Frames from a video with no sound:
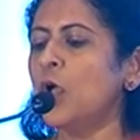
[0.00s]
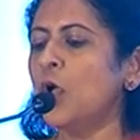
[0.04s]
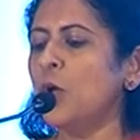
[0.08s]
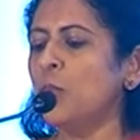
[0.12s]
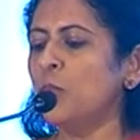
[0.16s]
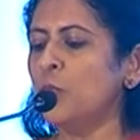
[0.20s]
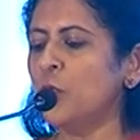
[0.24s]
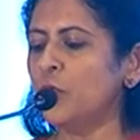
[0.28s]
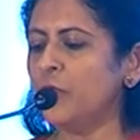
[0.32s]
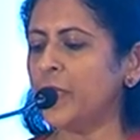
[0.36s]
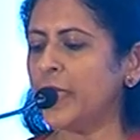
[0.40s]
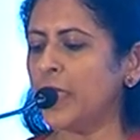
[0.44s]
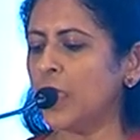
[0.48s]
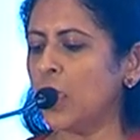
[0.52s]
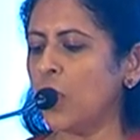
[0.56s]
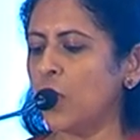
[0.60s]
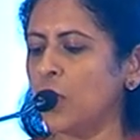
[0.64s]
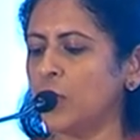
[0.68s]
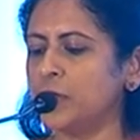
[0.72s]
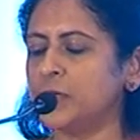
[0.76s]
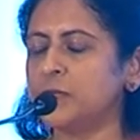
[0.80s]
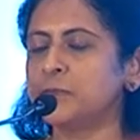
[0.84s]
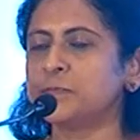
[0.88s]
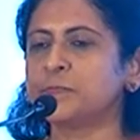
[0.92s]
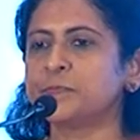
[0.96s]
Moving
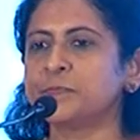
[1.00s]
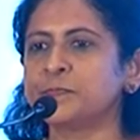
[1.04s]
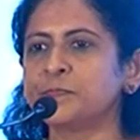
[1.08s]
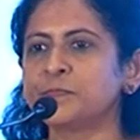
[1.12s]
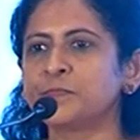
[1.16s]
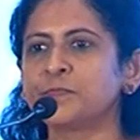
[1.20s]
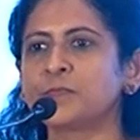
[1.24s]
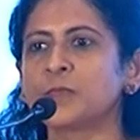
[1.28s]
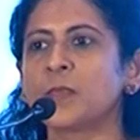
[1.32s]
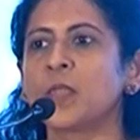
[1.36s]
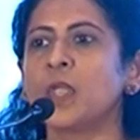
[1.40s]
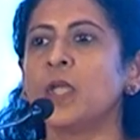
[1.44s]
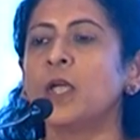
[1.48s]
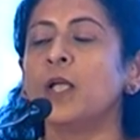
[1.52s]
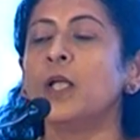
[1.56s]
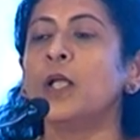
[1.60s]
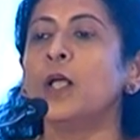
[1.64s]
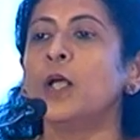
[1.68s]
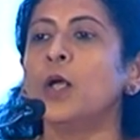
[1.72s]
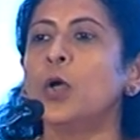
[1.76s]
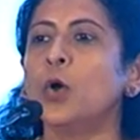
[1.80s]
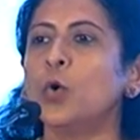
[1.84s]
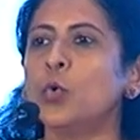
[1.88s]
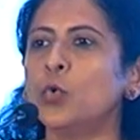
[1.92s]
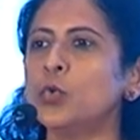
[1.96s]
on,
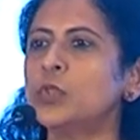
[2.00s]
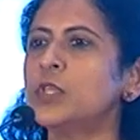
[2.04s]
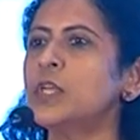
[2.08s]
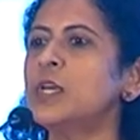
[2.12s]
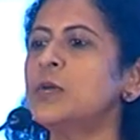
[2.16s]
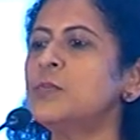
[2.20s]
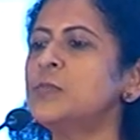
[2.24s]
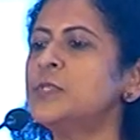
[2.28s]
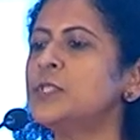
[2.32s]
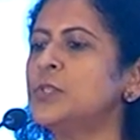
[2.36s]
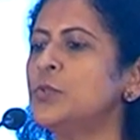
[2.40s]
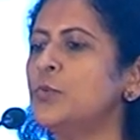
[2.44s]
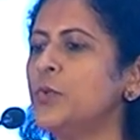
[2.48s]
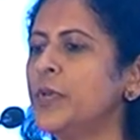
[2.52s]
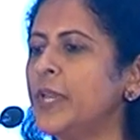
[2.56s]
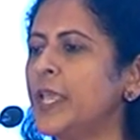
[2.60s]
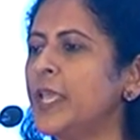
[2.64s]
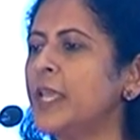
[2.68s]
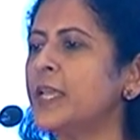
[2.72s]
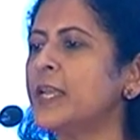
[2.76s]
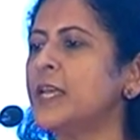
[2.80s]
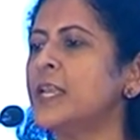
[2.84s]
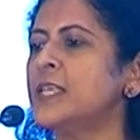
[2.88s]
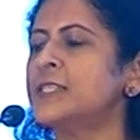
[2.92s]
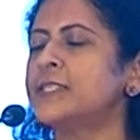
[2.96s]
Udgam's
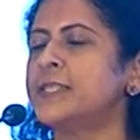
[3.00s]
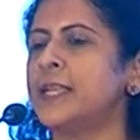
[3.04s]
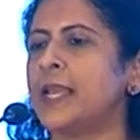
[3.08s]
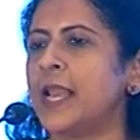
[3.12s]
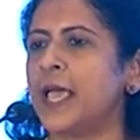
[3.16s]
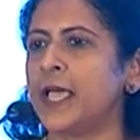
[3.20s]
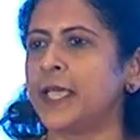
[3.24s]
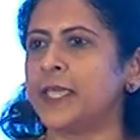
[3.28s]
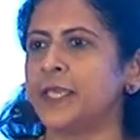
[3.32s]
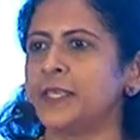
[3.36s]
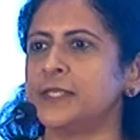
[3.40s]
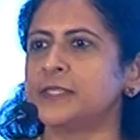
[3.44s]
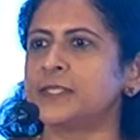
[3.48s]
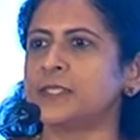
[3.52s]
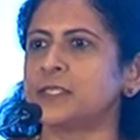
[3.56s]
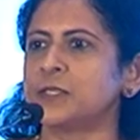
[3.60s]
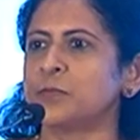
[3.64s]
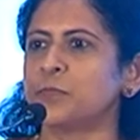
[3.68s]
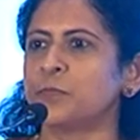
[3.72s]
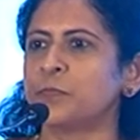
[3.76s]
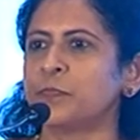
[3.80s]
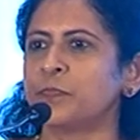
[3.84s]
uniqueness lies